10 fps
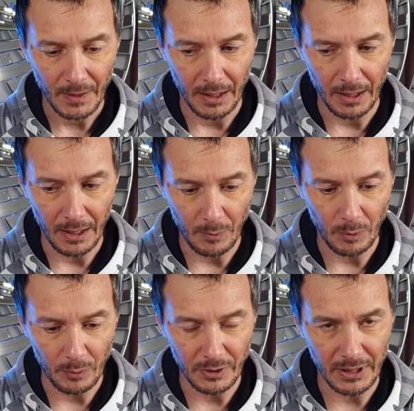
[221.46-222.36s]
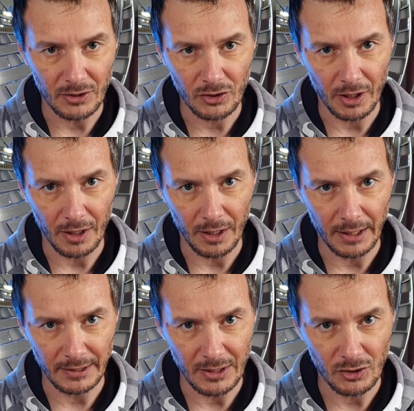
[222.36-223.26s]
and
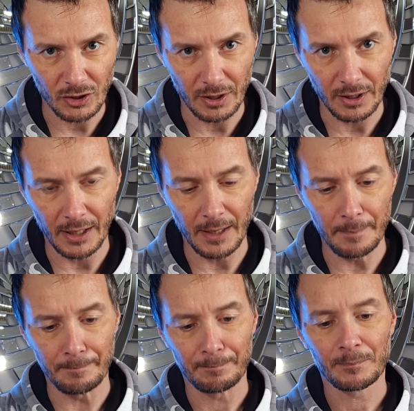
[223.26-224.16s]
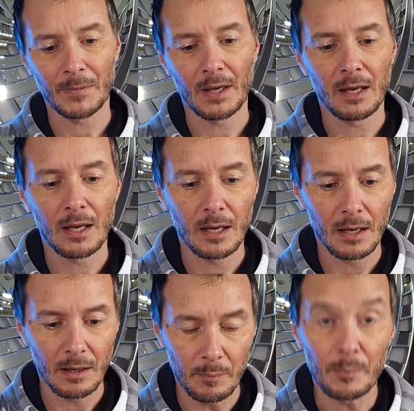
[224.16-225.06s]
I'd need to
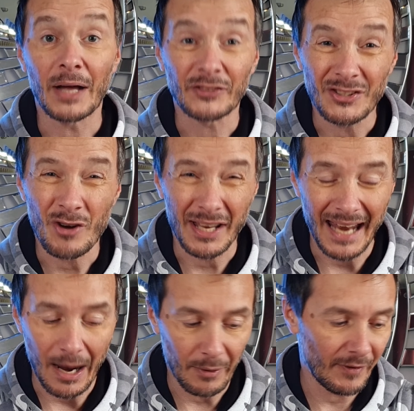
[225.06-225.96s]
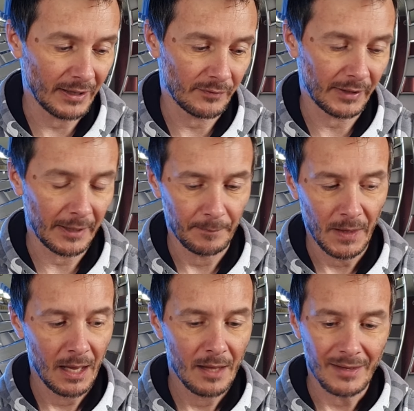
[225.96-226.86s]
be able to trick it out effectively.
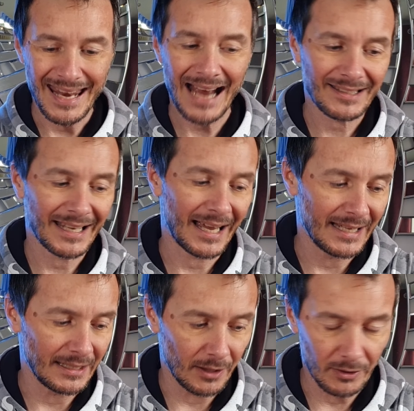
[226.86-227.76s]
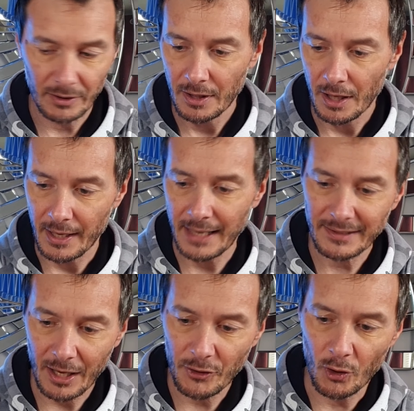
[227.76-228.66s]
The next thing I needed, and the next
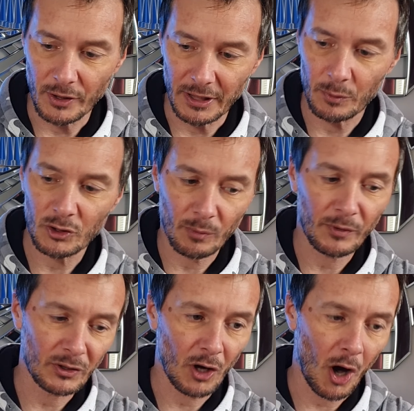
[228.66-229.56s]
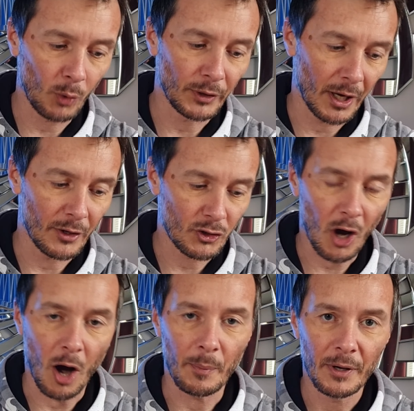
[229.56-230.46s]
thing I thought I needed, was something to hold it at the
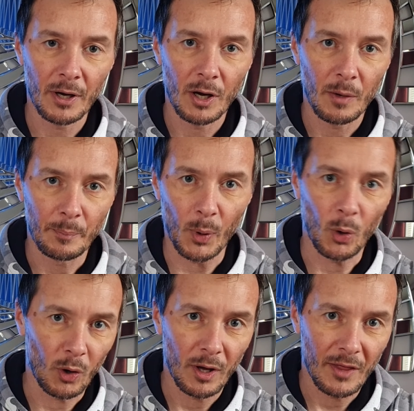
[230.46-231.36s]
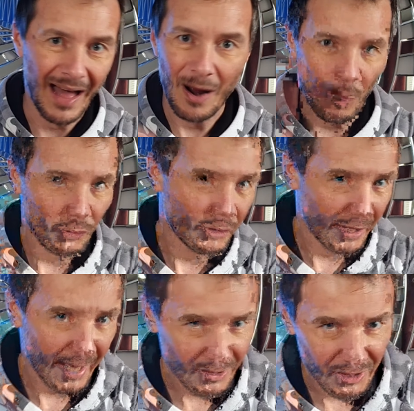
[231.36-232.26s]
top, but that wasn't
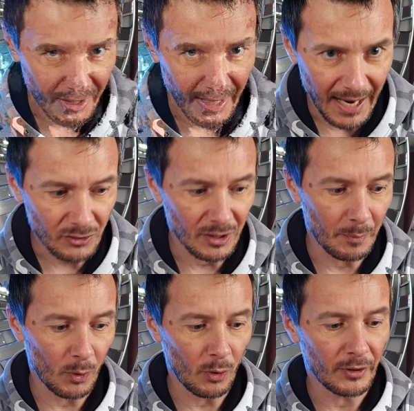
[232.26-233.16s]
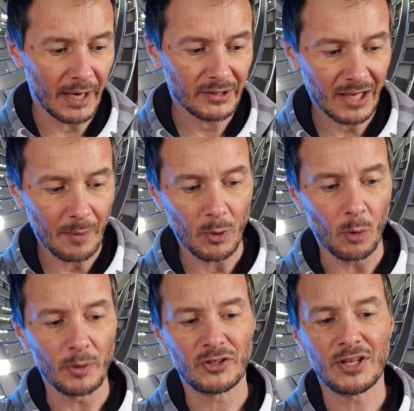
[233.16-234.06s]
the next thing that I actually bought. The next thing I
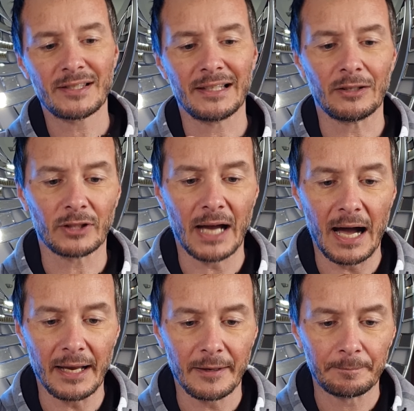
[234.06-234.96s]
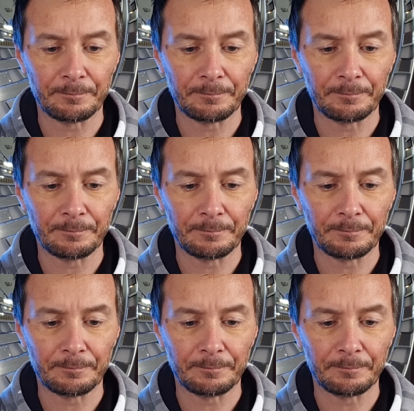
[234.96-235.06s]
bought was this little guy,